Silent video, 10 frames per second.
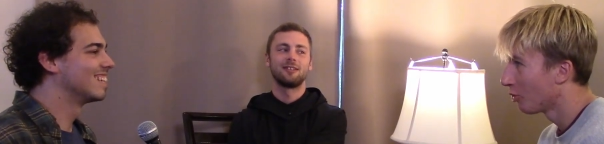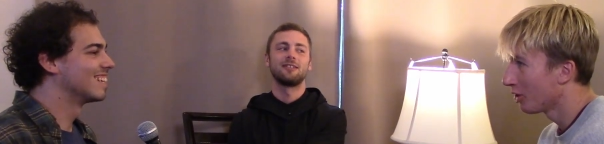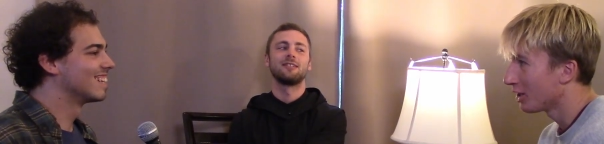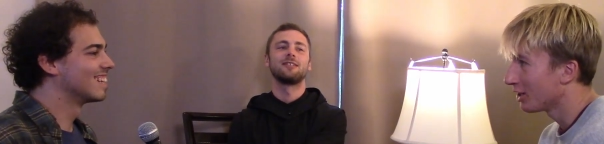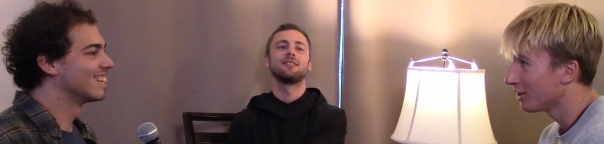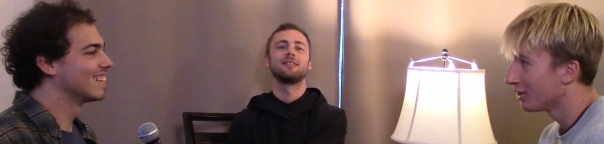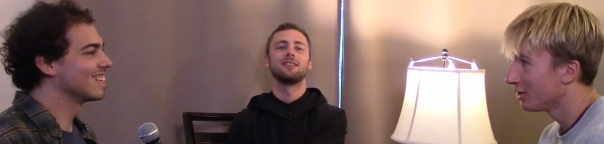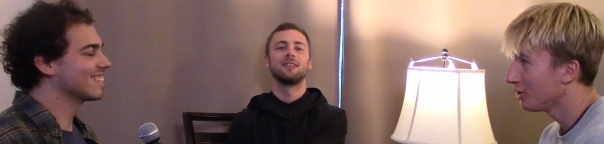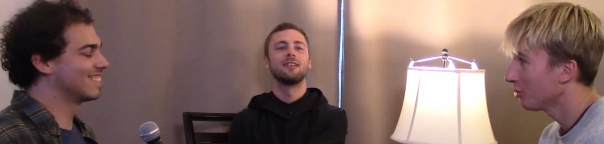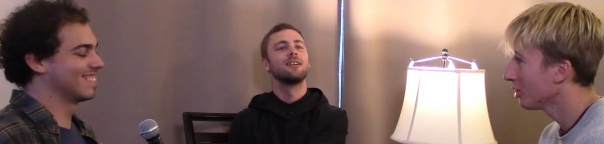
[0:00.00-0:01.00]
Speaker 1: morning
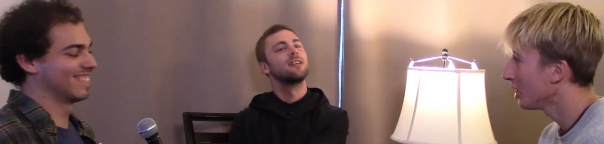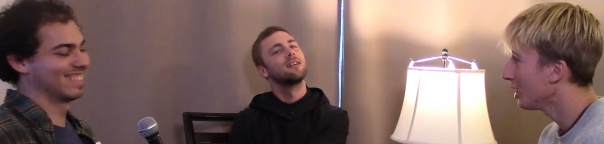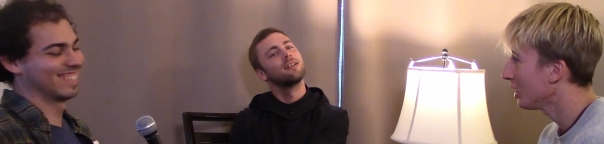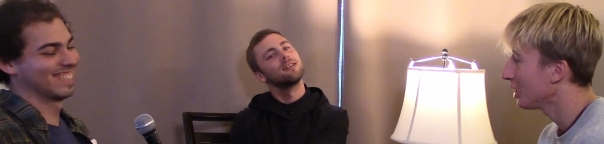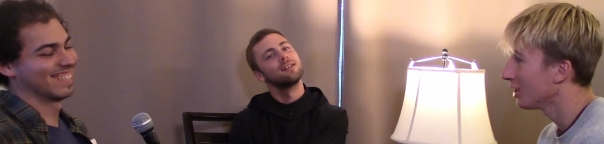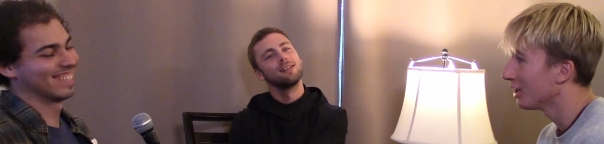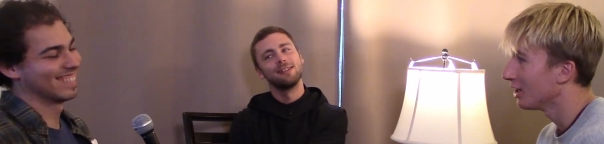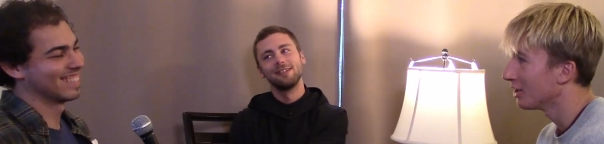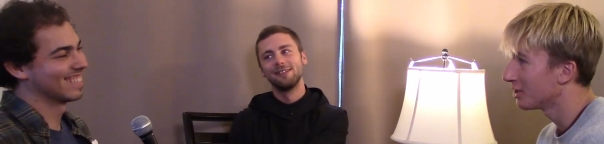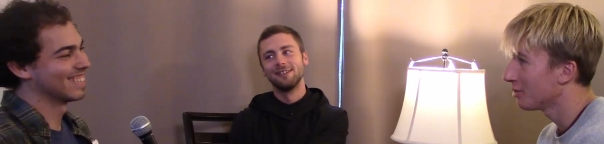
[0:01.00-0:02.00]
you were eating
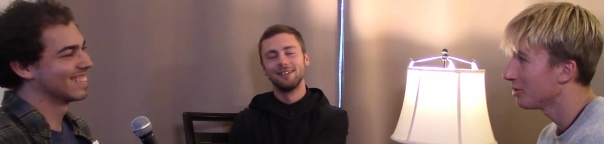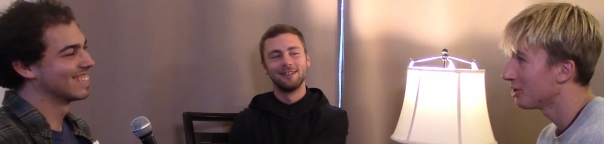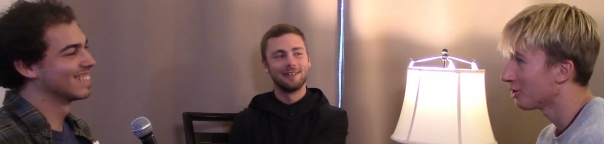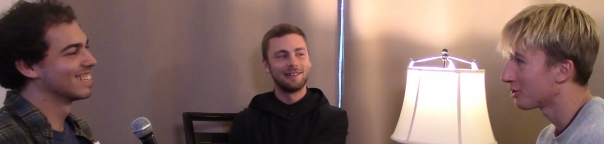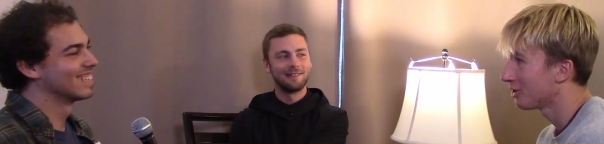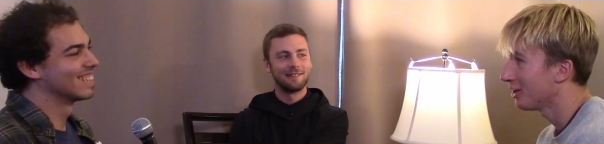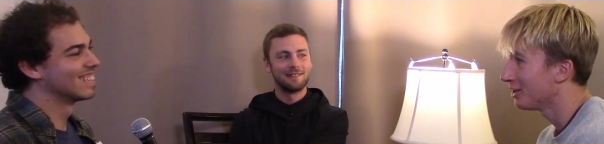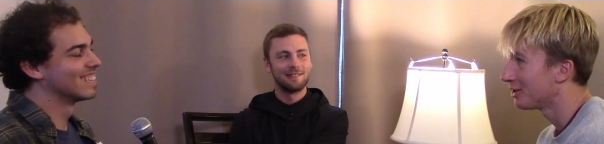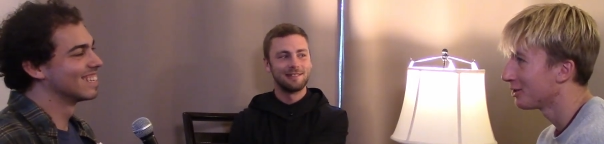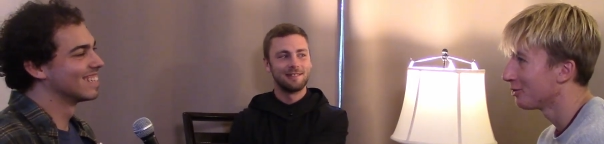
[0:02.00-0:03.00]
uh, cinnamon toast
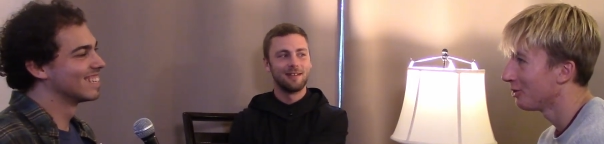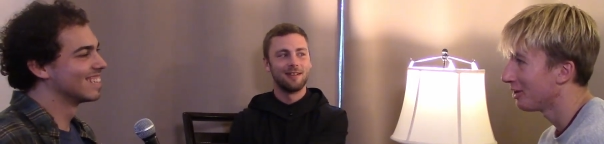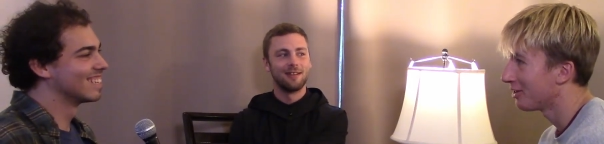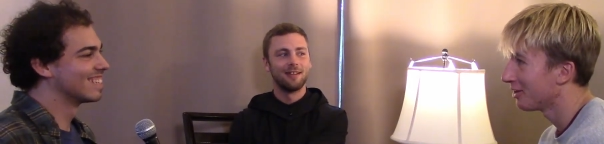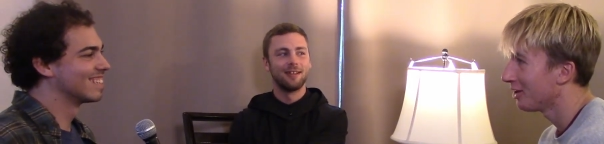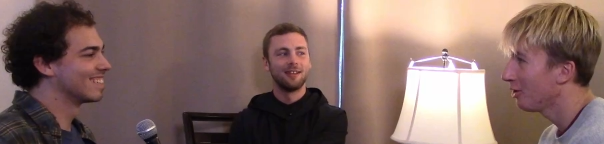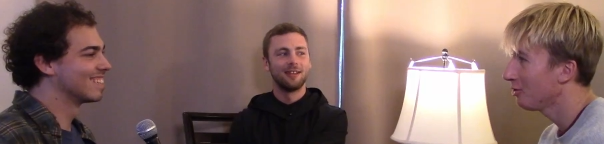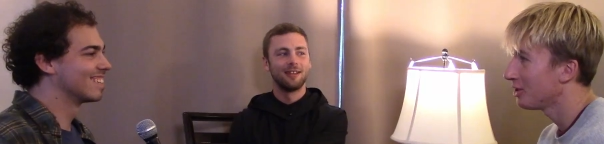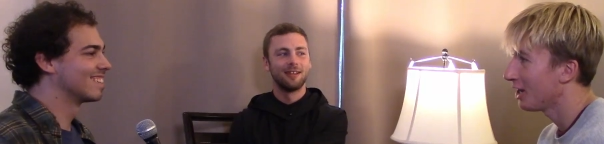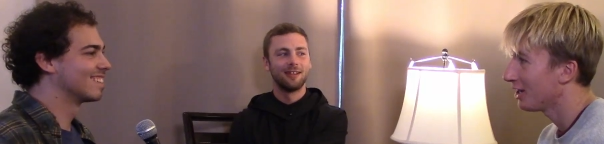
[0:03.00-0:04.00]
crunch with
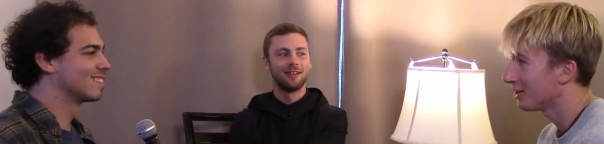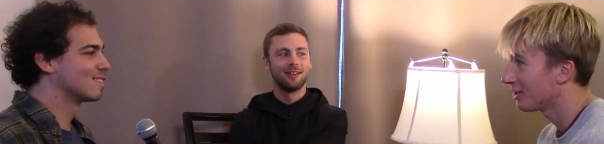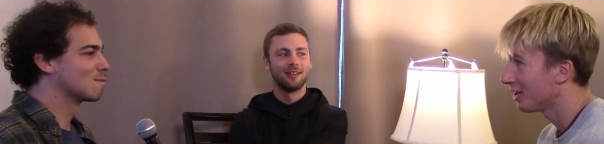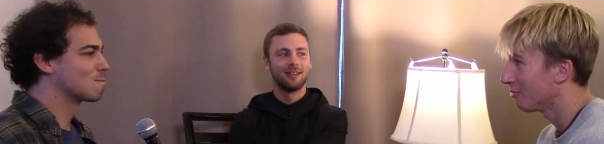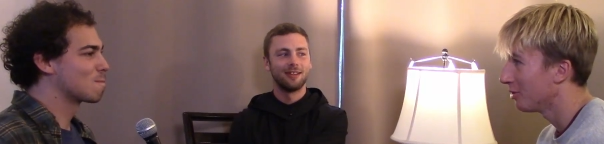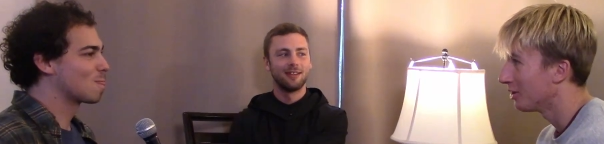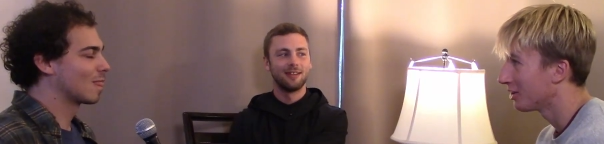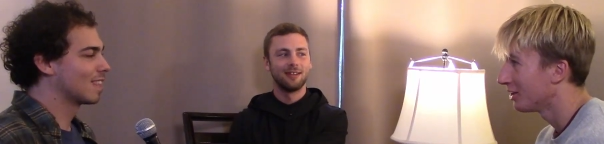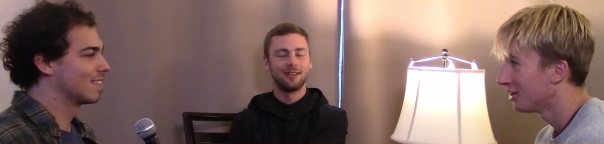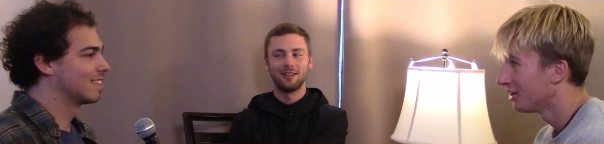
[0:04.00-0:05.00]
OJ instead of
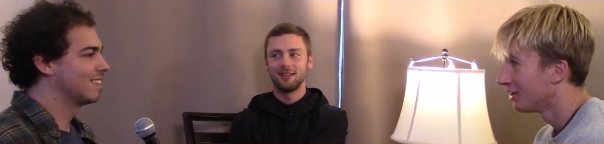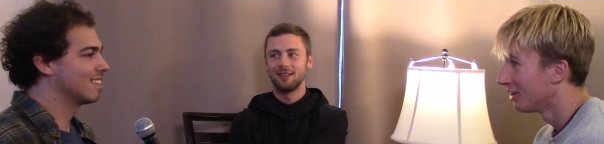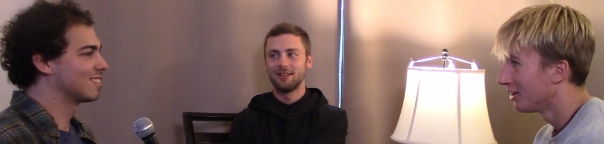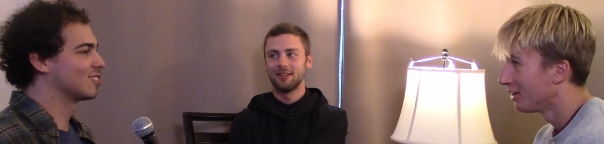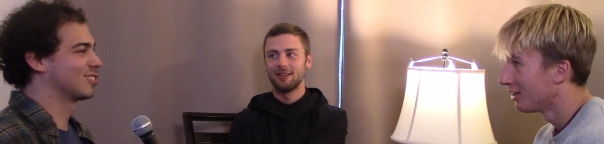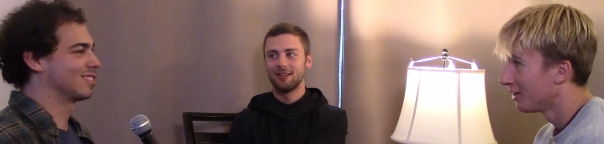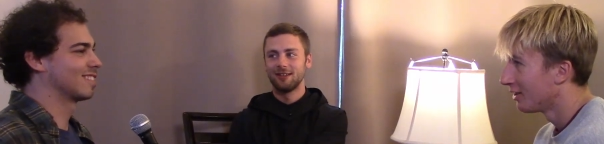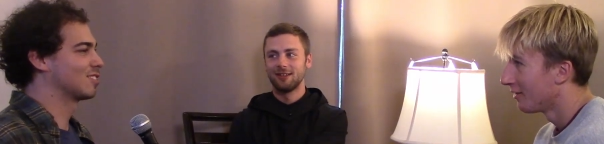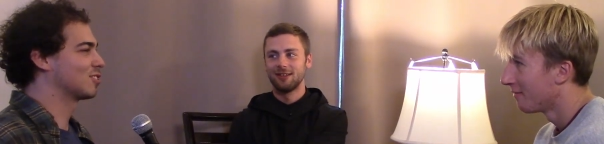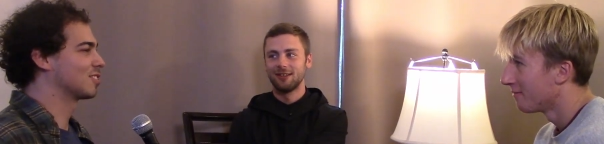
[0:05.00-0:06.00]
milk.
Speaker 2: That's true.
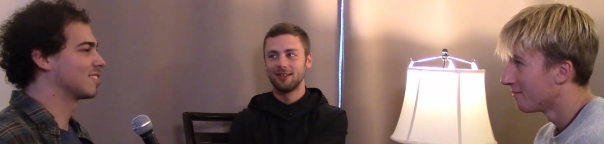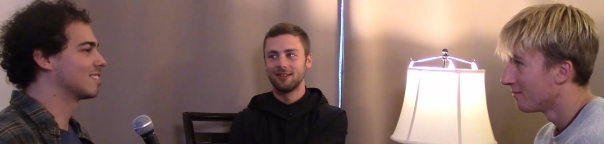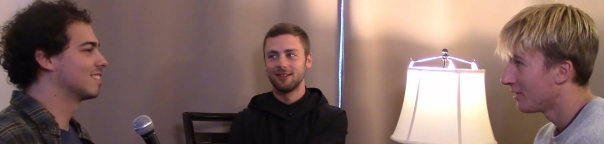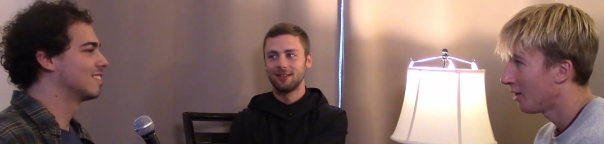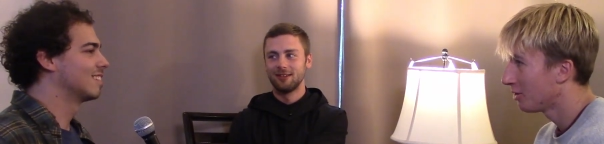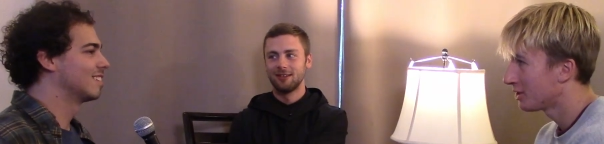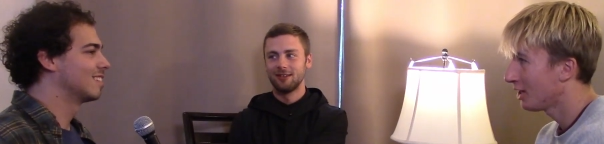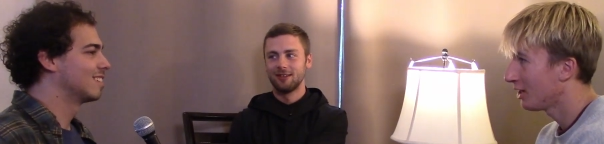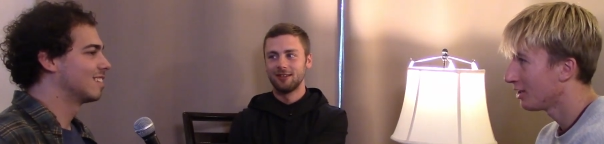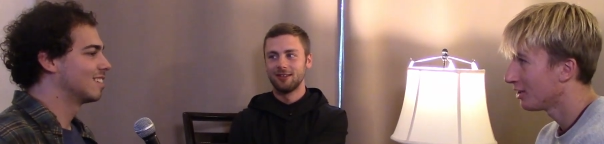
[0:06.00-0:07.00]
That's true. How was
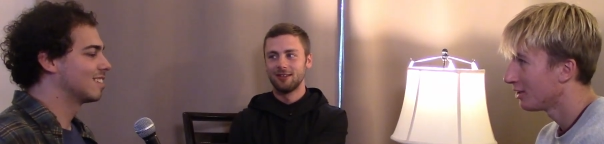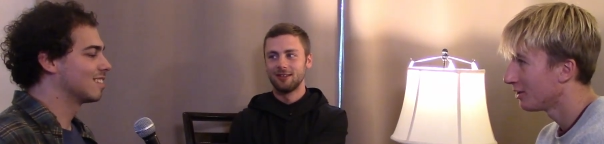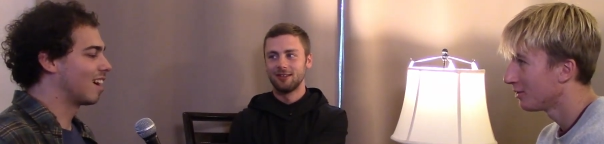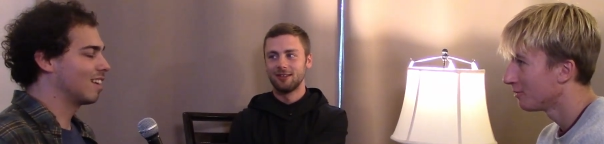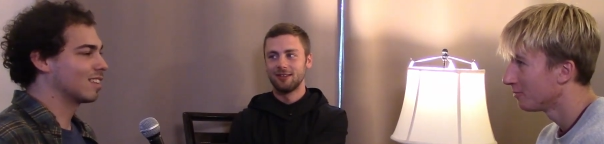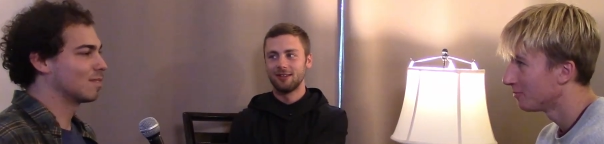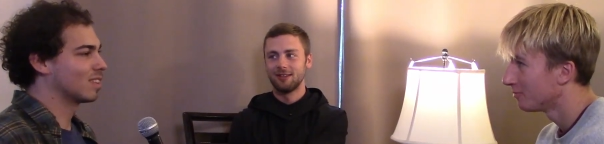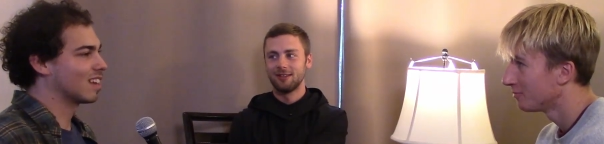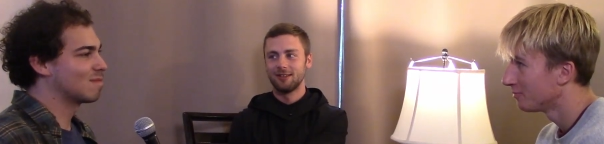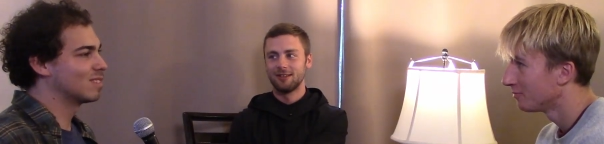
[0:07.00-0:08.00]
that? I love
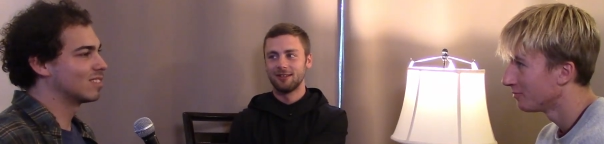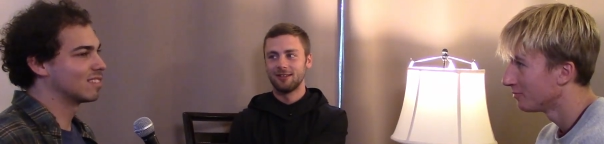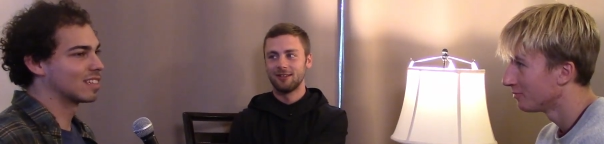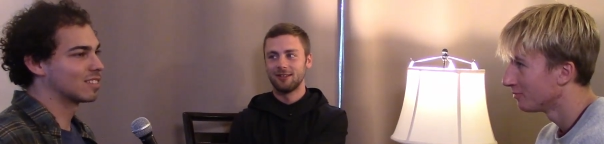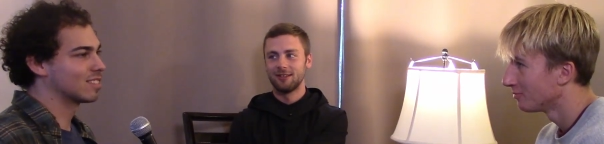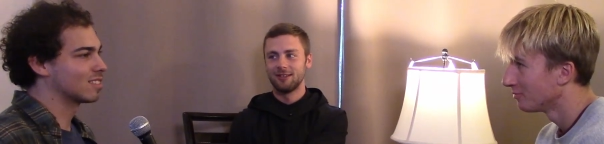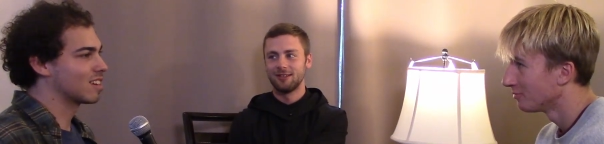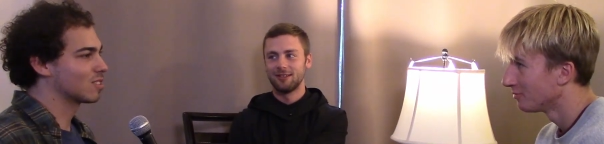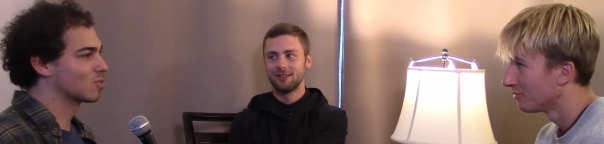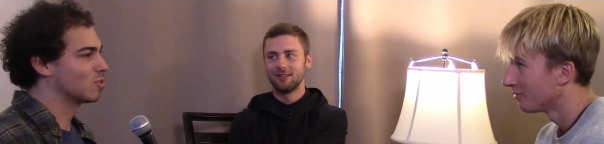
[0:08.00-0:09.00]
that. I've been doing that since
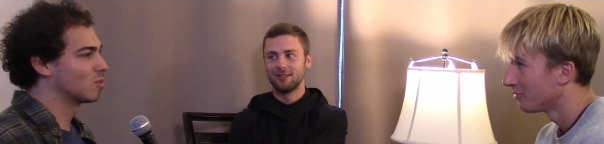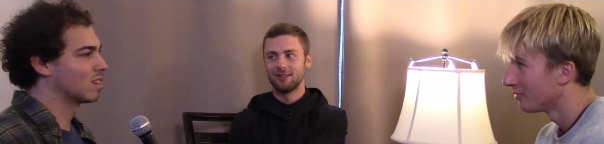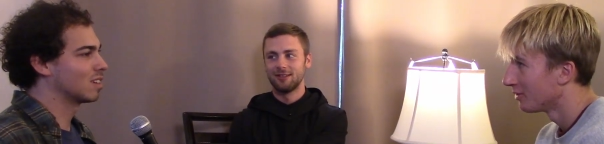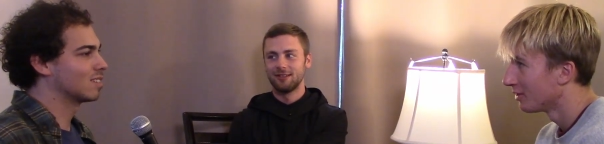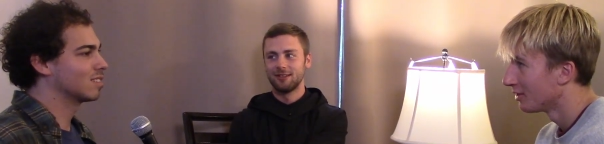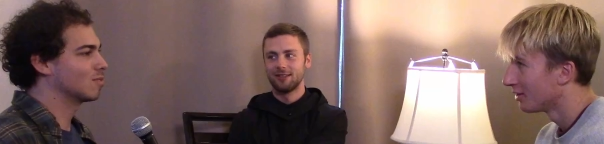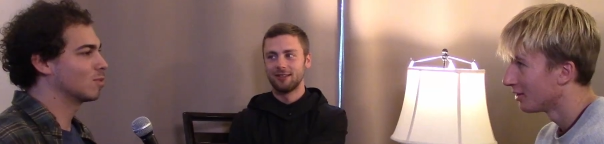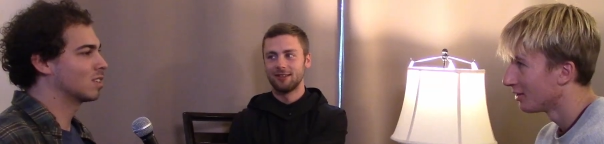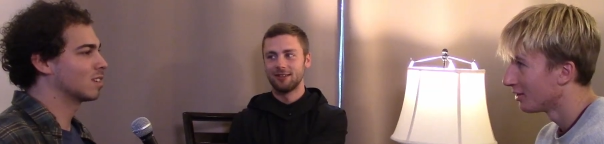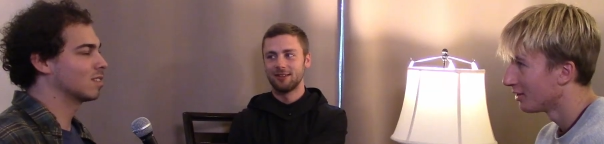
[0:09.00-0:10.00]
high school when I
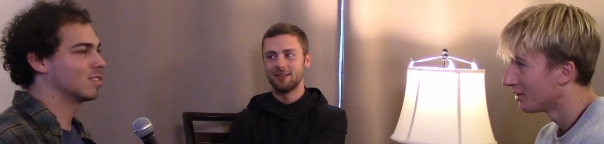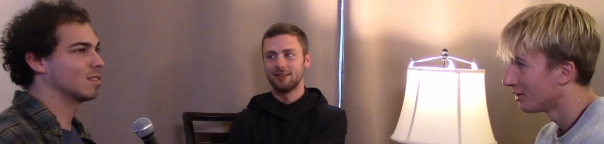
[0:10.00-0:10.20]
would get